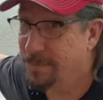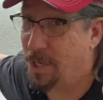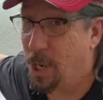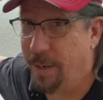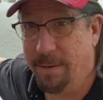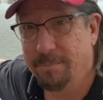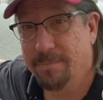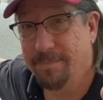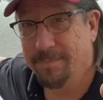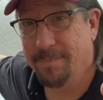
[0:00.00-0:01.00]
Sorry,
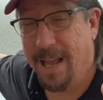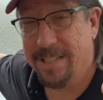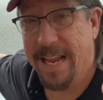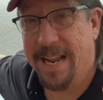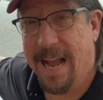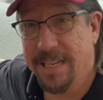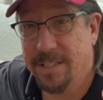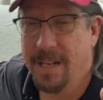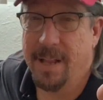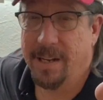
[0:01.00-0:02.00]
I say
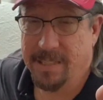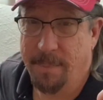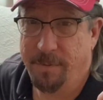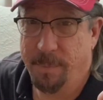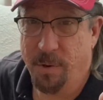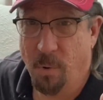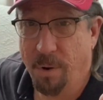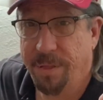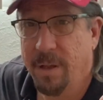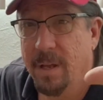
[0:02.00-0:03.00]
guys because I'm from the
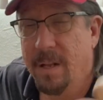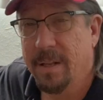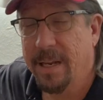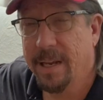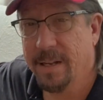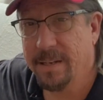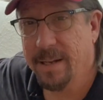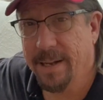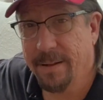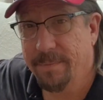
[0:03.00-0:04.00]
north, and
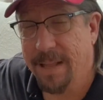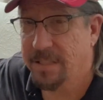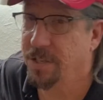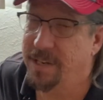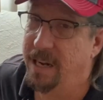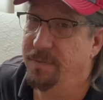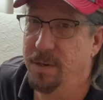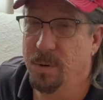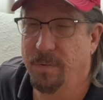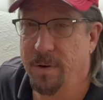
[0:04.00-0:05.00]
that's just kind of
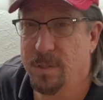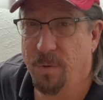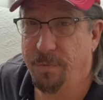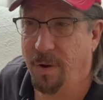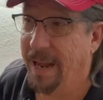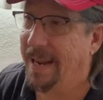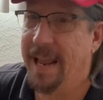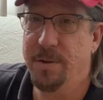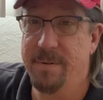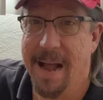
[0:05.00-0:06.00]
universal for like,
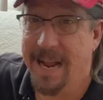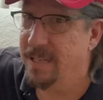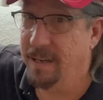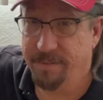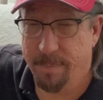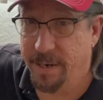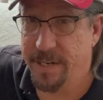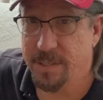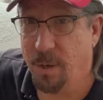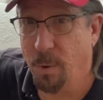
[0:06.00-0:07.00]
hey, you guys,
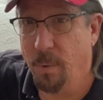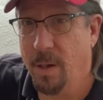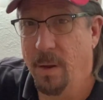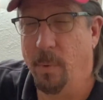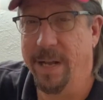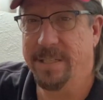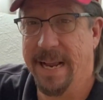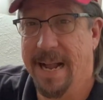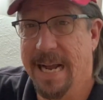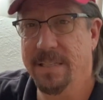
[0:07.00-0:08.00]
everybody. So when I
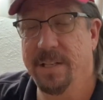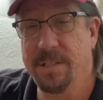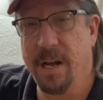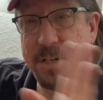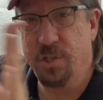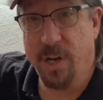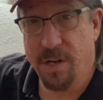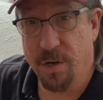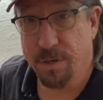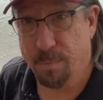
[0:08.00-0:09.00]
say guys, it's not
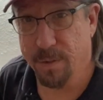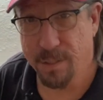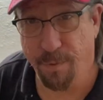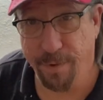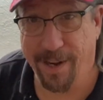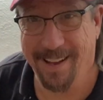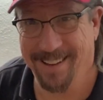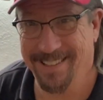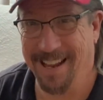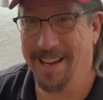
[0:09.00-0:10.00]
gender specific.
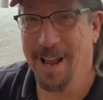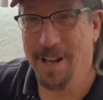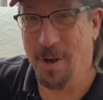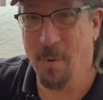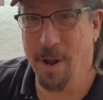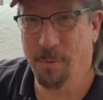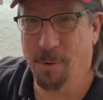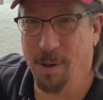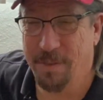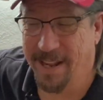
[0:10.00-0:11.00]
I don't want to
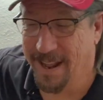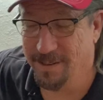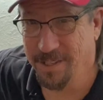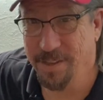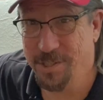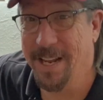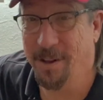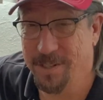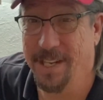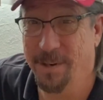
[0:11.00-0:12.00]
rule out the gals on the
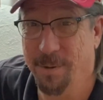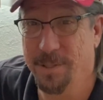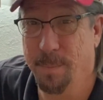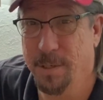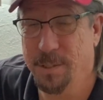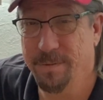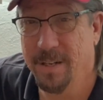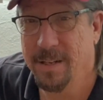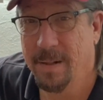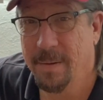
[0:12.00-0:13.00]
channel because I know there's a bunch of
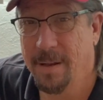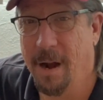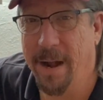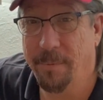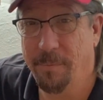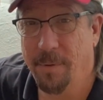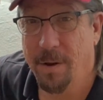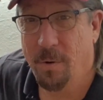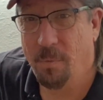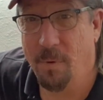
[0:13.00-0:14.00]
you. All right,
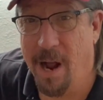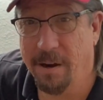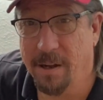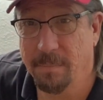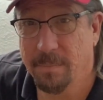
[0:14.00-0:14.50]
rock on.